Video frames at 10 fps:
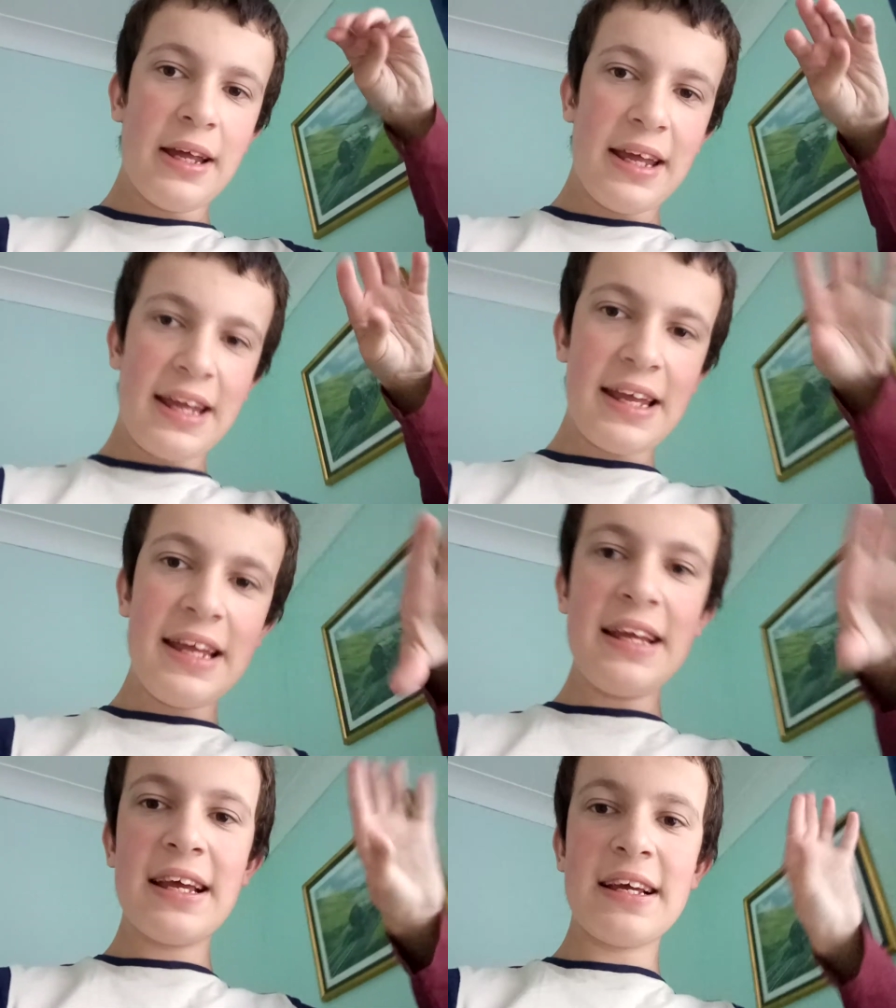
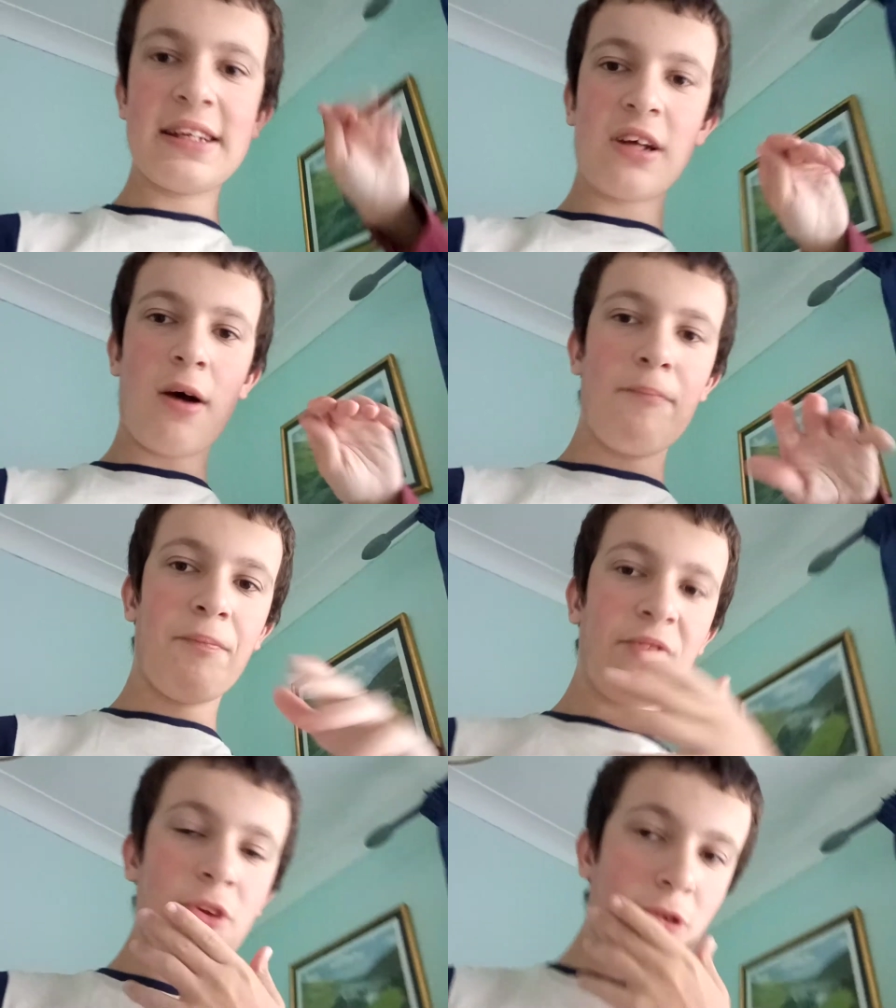He is, um,
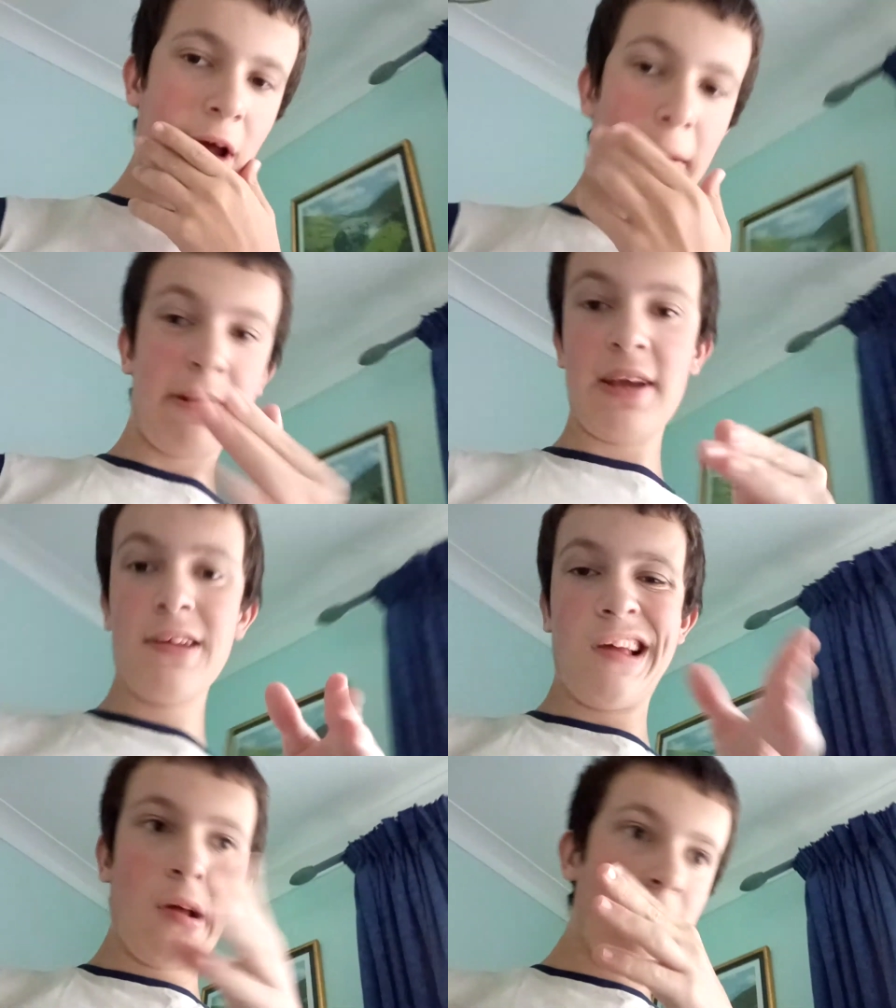not too happy
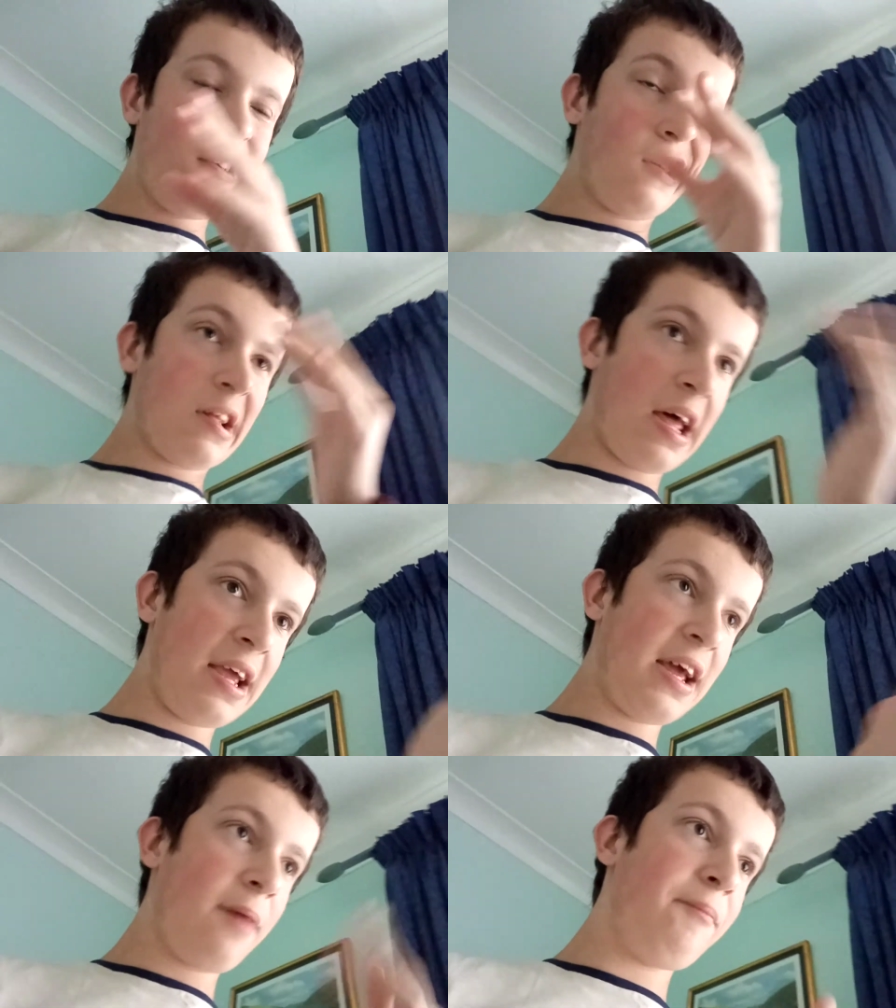that
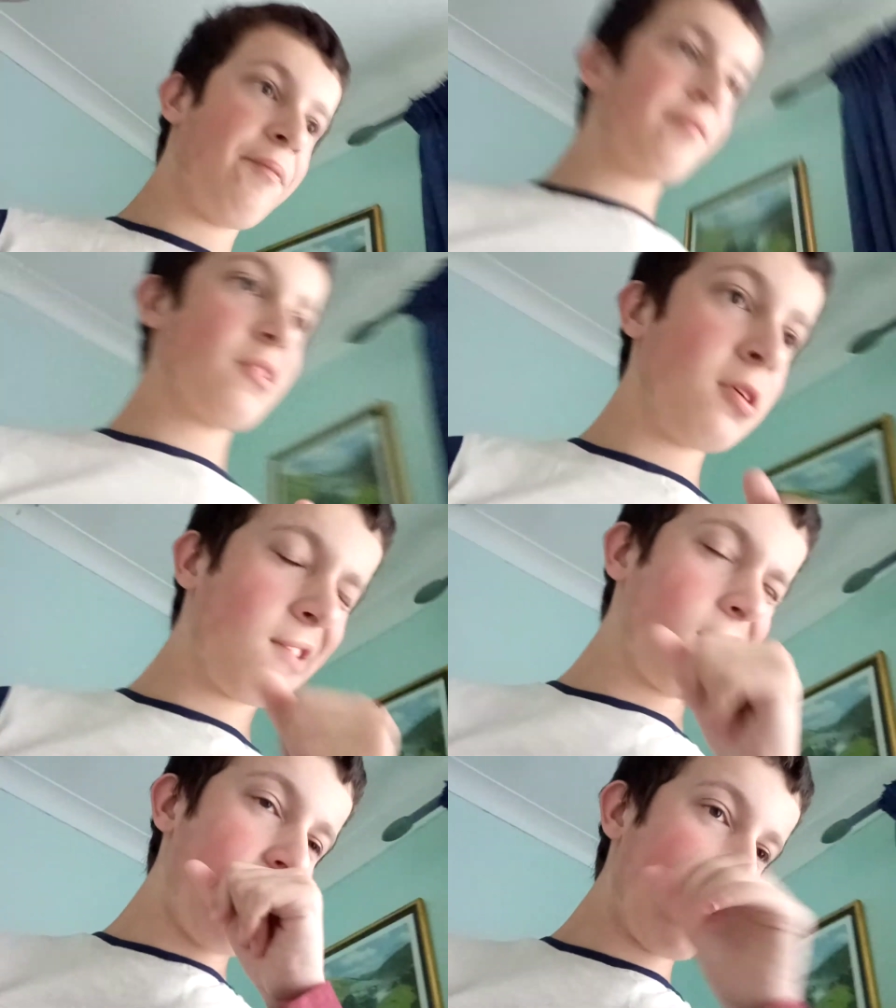he, um,
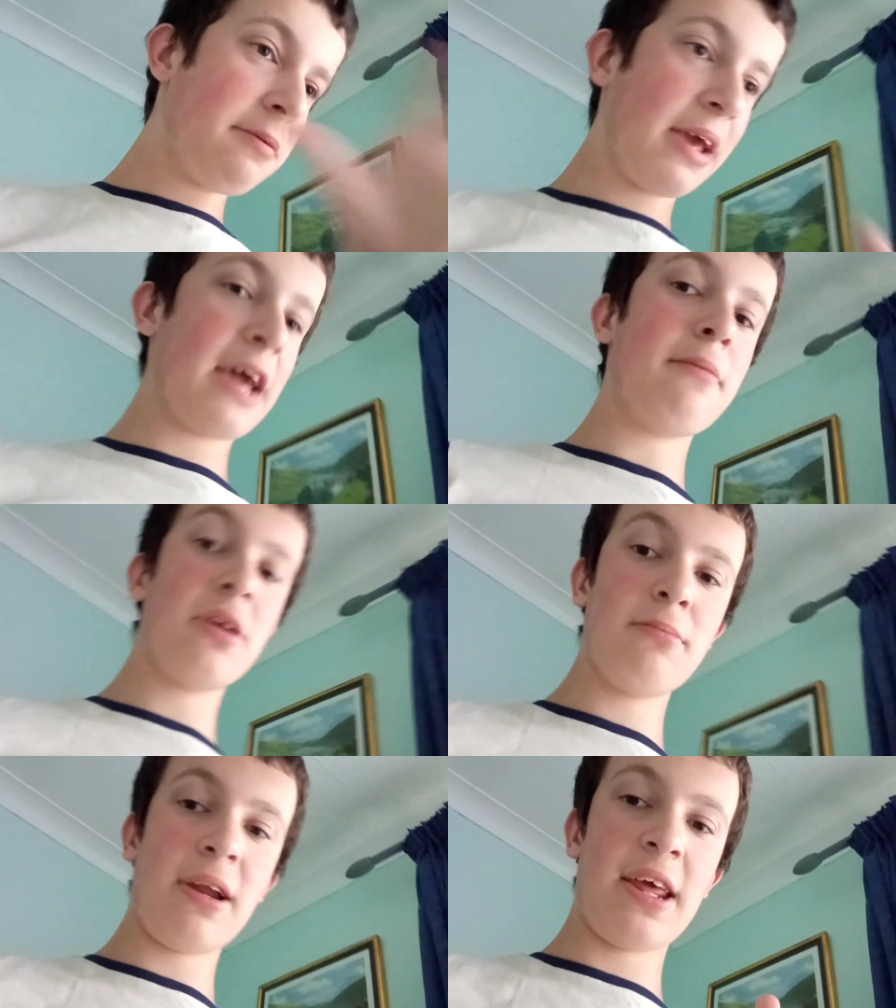hasn't been
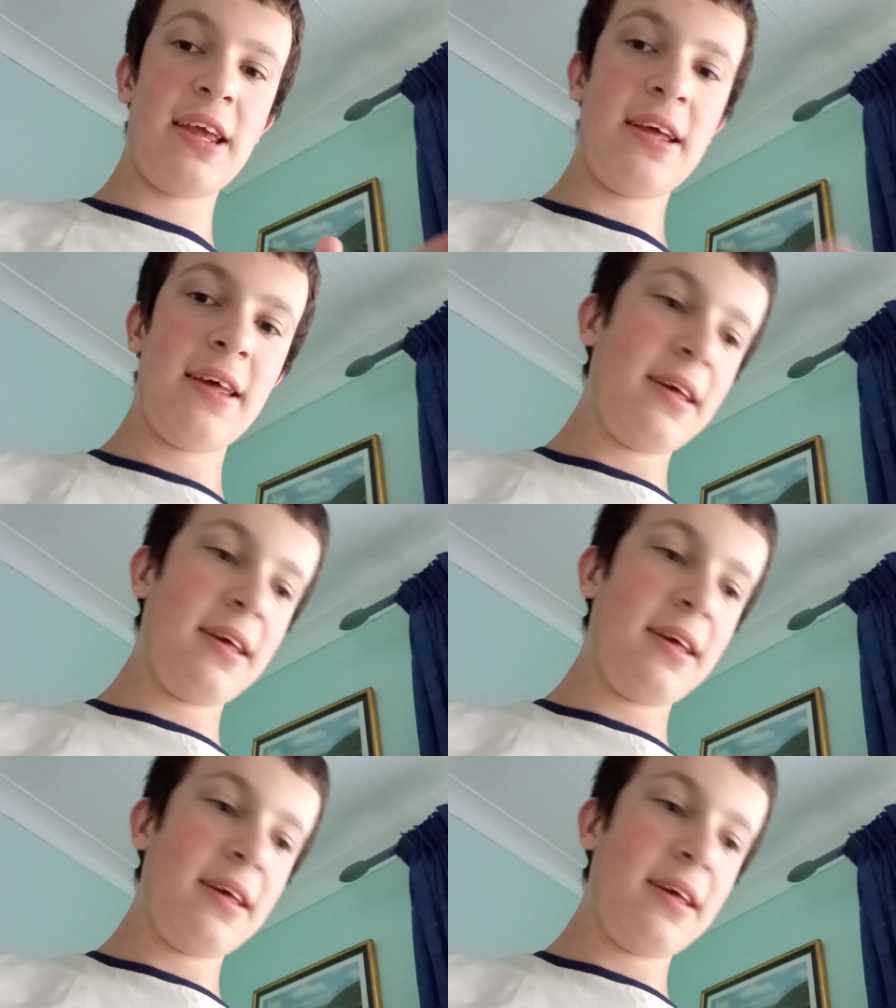getting many